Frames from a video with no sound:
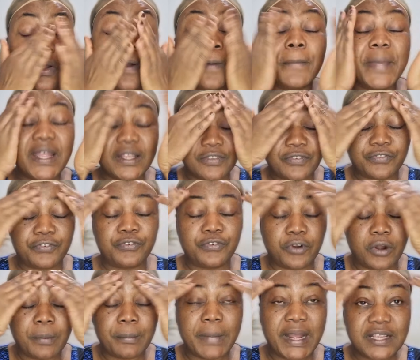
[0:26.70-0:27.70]
Comment
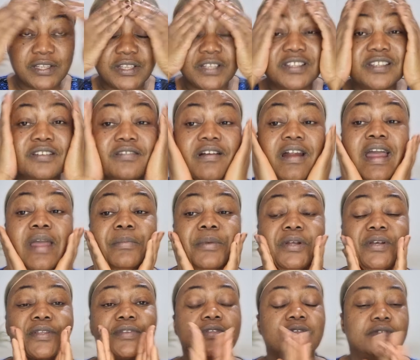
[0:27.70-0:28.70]
from my
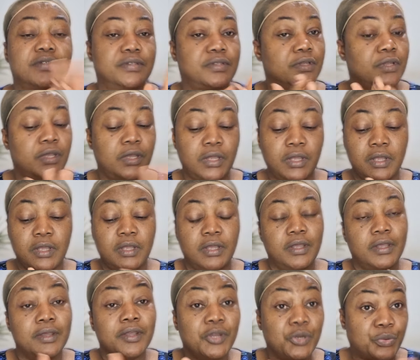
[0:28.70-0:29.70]
subscribers
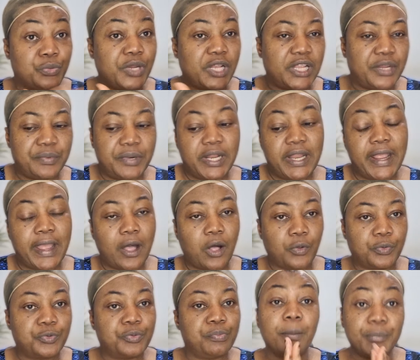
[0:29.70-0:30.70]
really
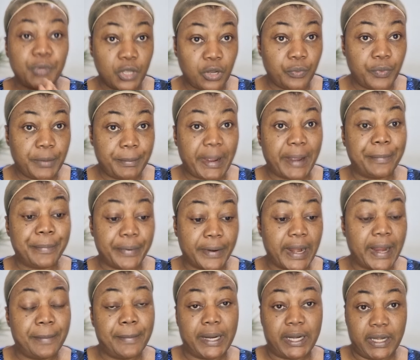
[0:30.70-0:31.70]
helped me. Done with my
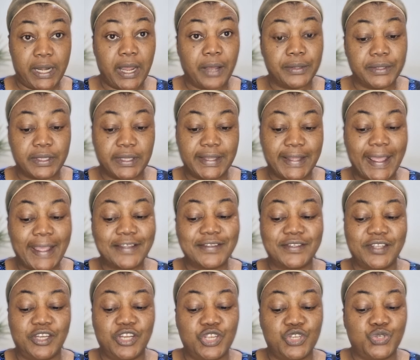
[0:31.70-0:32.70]
primer, now the next
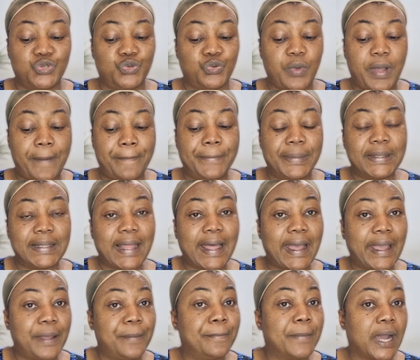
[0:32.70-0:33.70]
thing is to
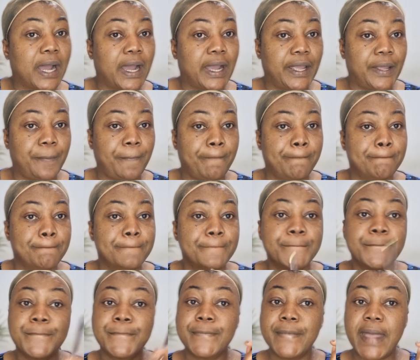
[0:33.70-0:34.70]
apply my
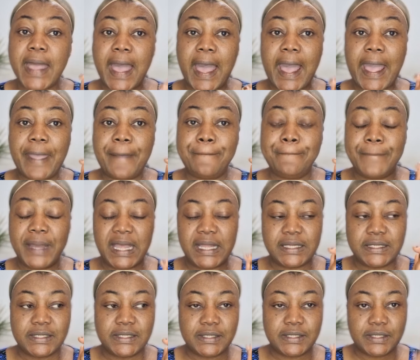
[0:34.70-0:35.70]
eye
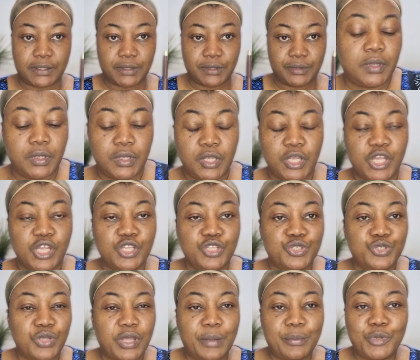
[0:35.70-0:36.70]
pencil.
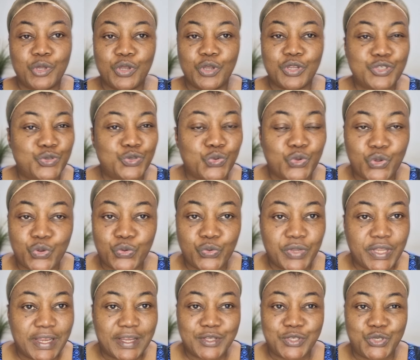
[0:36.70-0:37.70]
So I'm not too
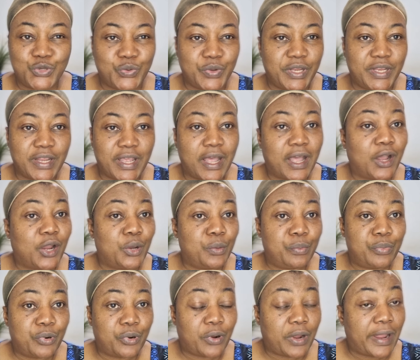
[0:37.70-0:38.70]
good at doing
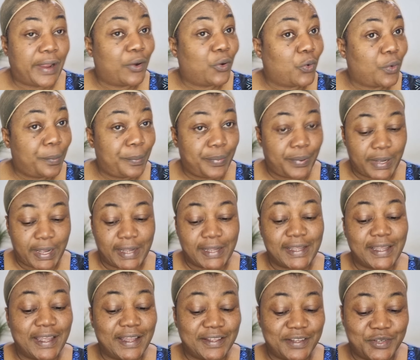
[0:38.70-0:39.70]
eyebrow. I hope I
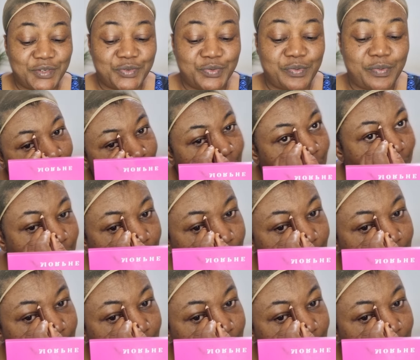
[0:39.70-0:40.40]
get this right.